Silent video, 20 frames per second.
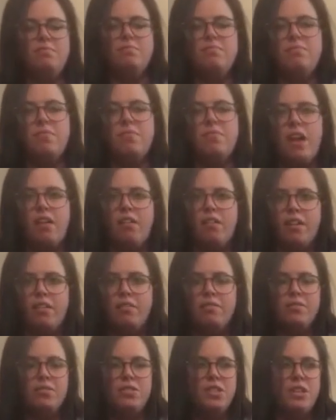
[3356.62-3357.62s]
I don't know,
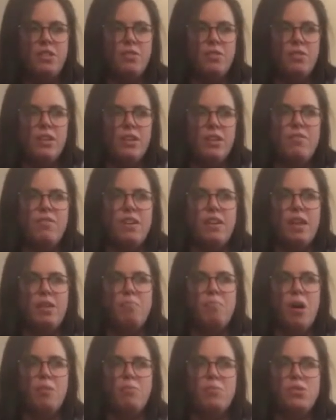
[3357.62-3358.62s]
she didn't really feel like
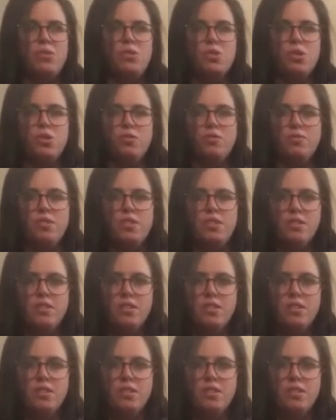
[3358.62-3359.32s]
mom deserved